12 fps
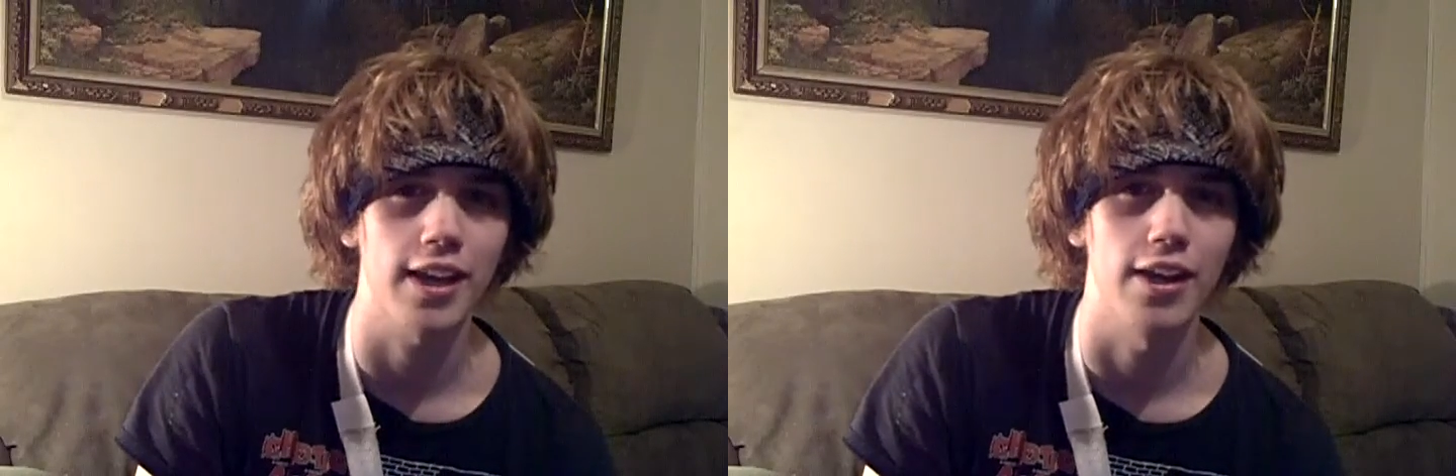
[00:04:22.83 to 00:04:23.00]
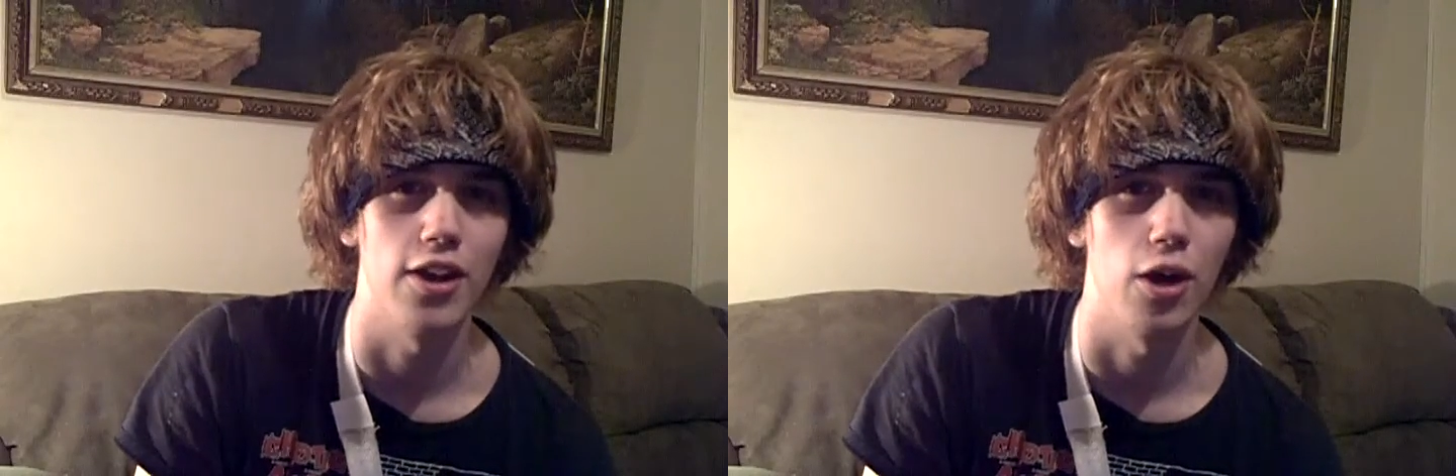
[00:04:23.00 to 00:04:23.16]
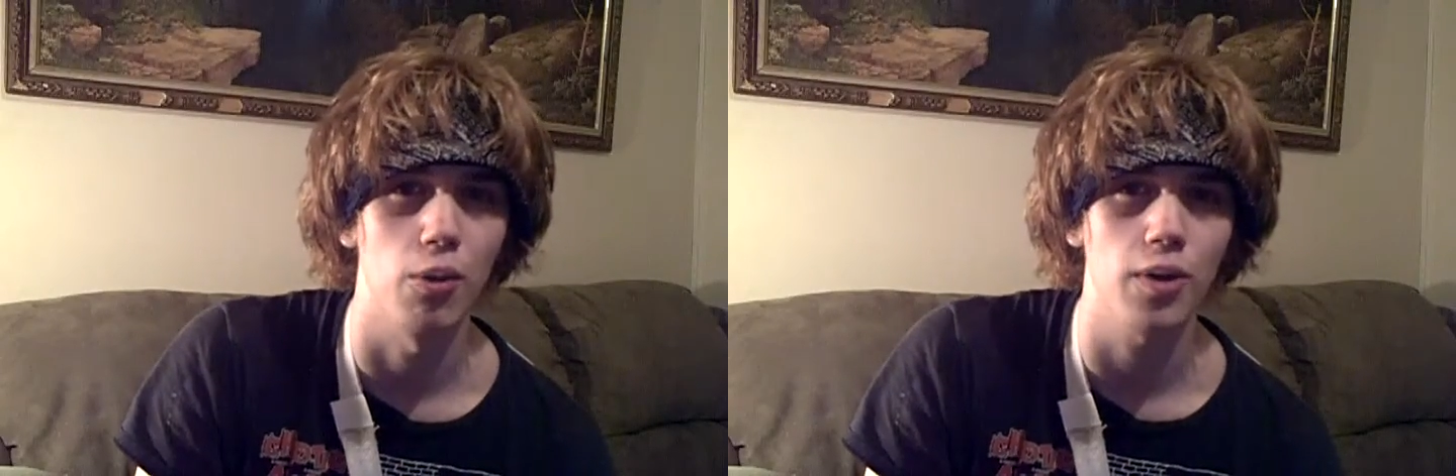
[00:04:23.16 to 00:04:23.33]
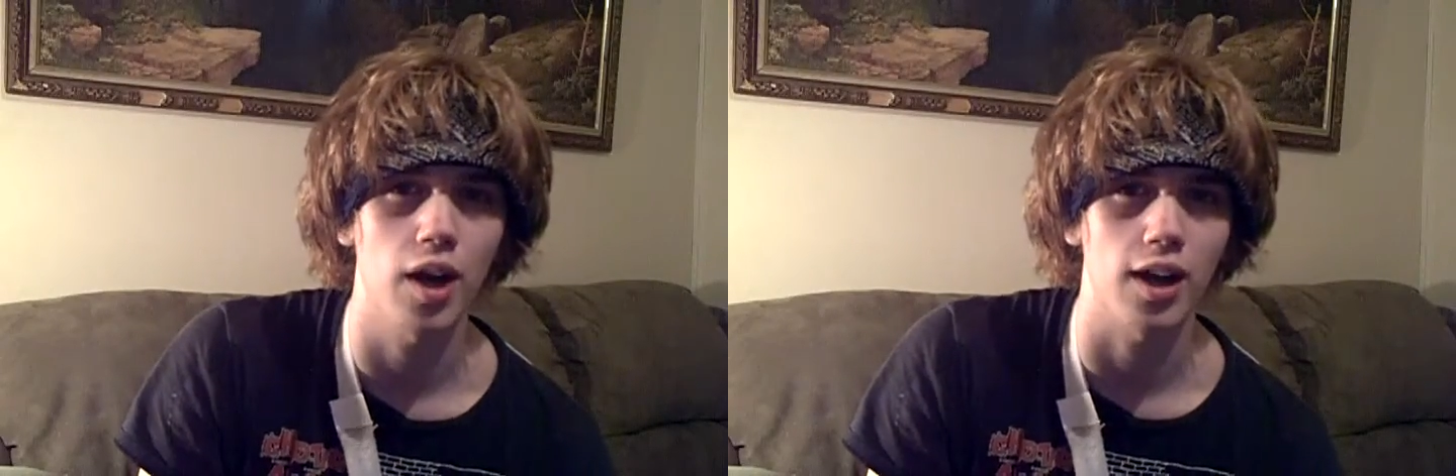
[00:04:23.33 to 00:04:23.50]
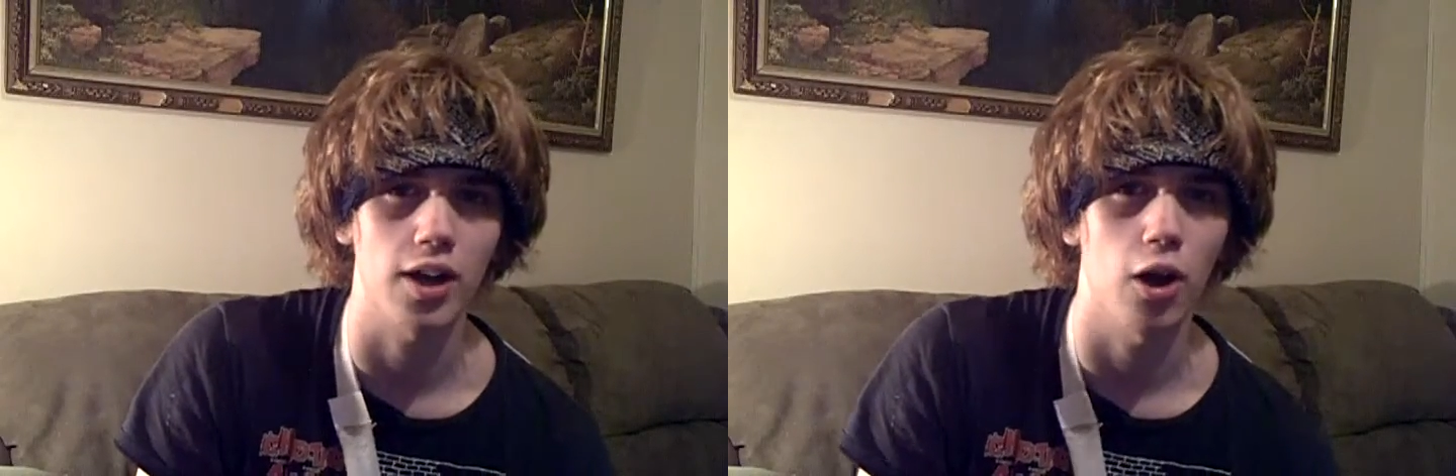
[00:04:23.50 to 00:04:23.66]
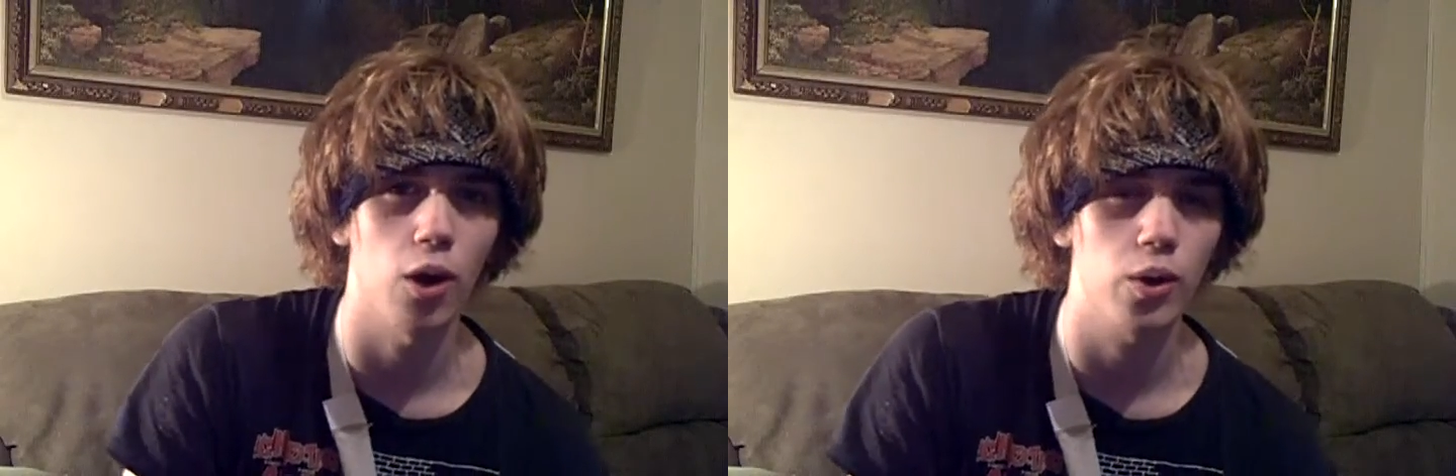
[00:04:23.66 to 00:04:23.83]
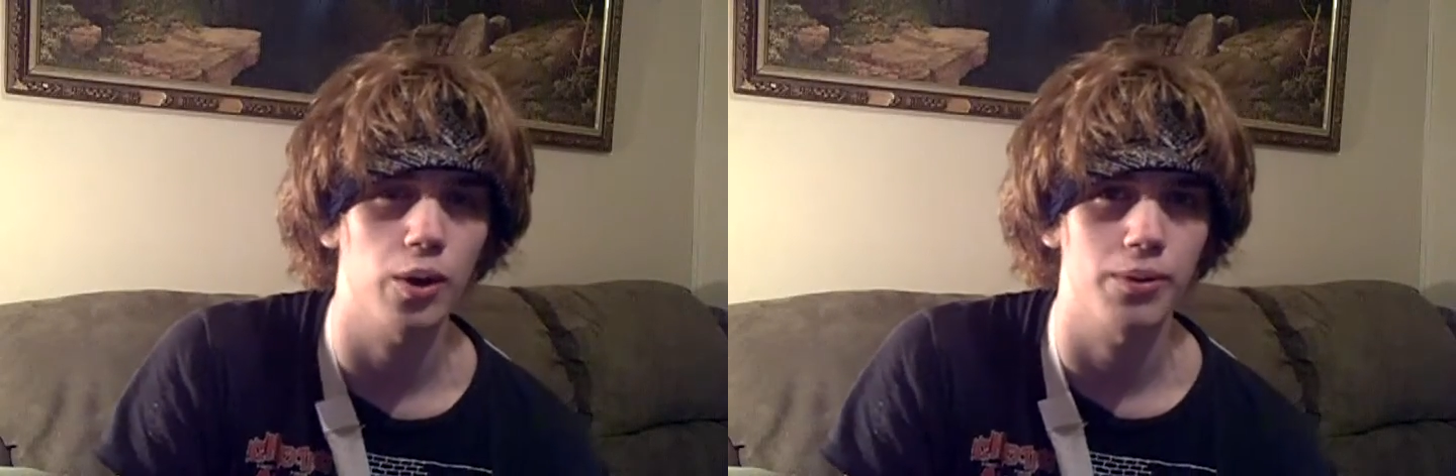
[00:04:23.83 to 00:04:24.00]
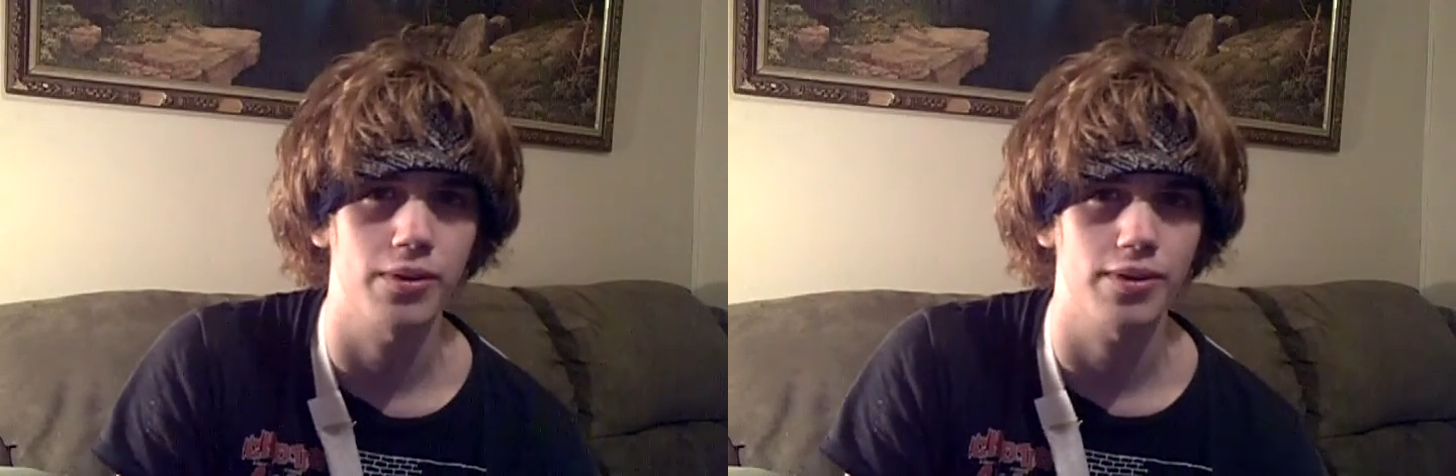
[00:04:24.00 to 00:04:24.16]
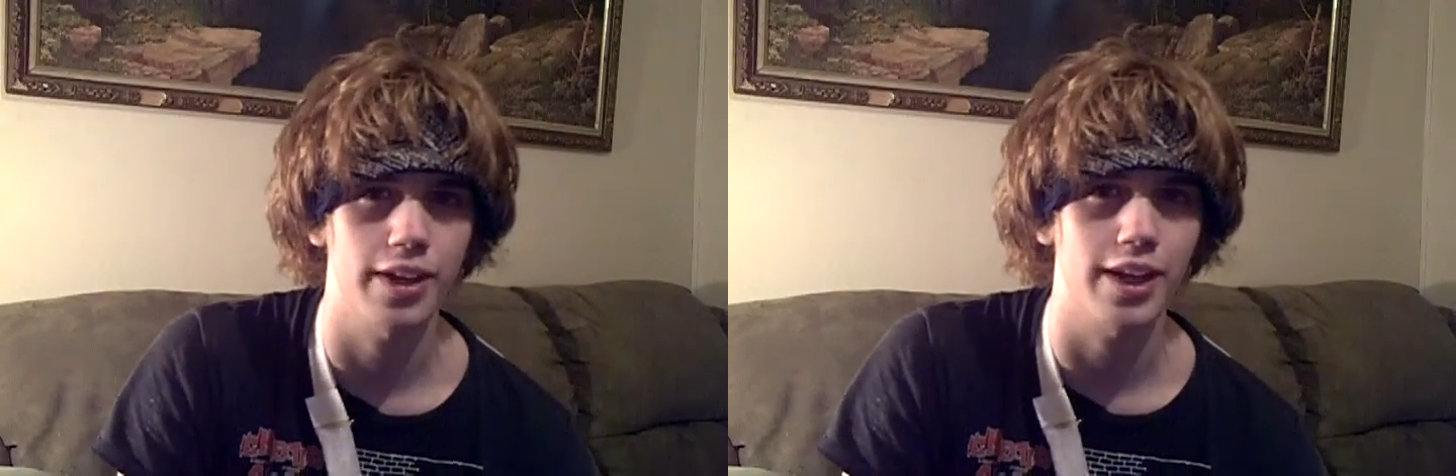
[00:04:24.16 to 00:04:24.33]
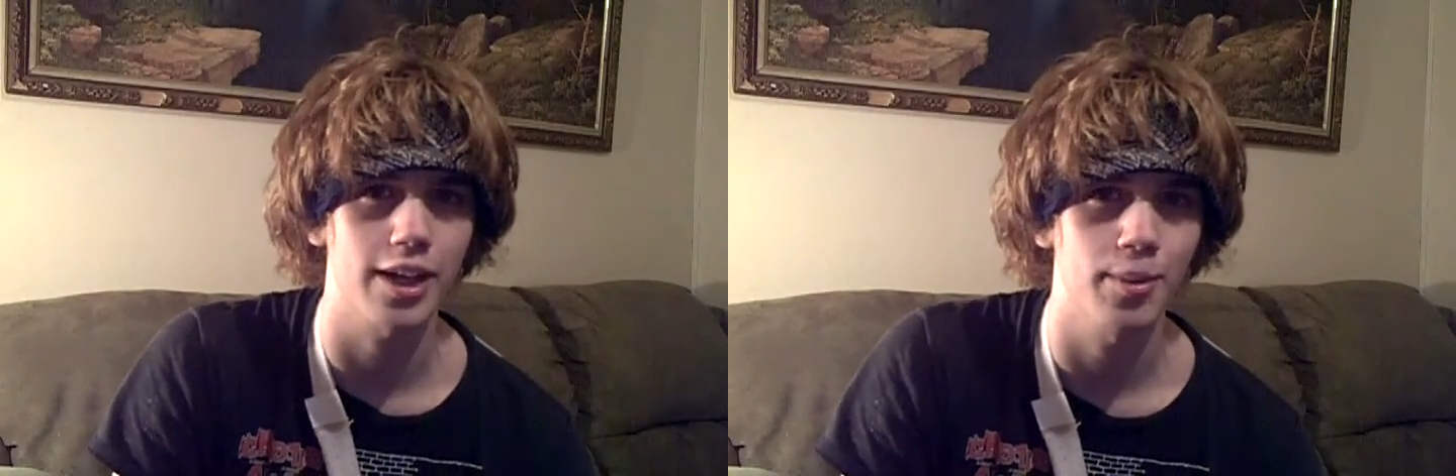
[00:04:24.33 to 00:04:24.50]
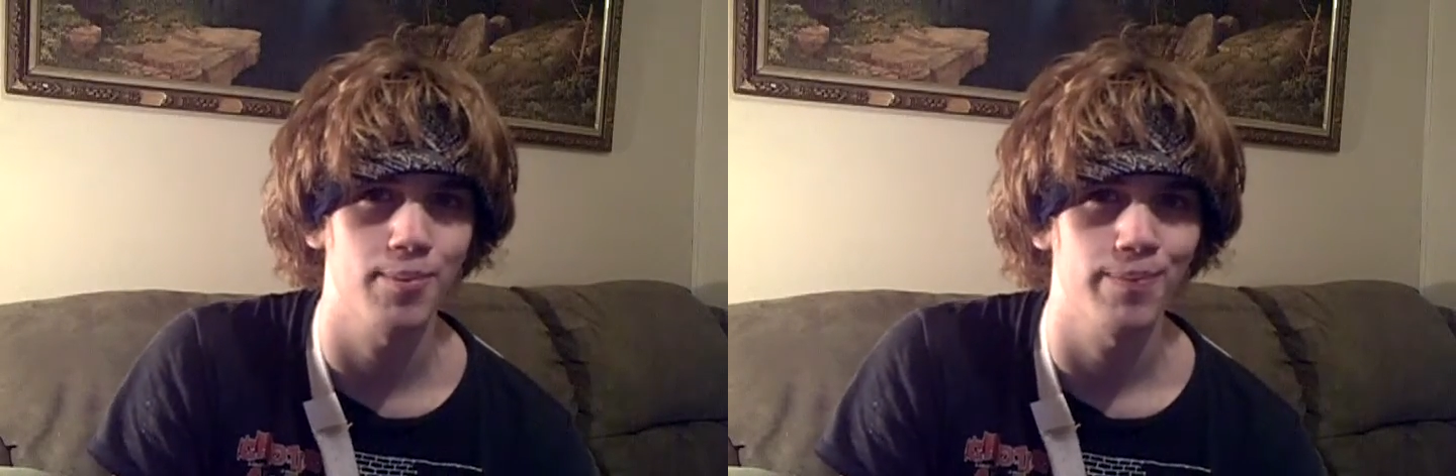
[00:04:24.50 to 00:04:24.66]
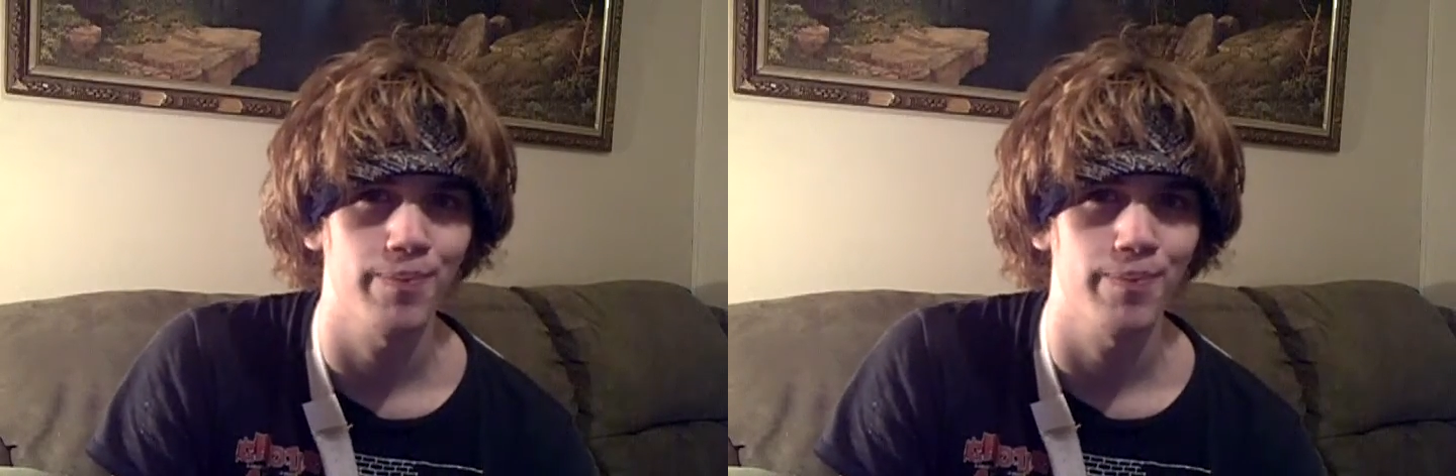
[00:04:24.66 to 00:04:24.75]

no tongue at all? You're just like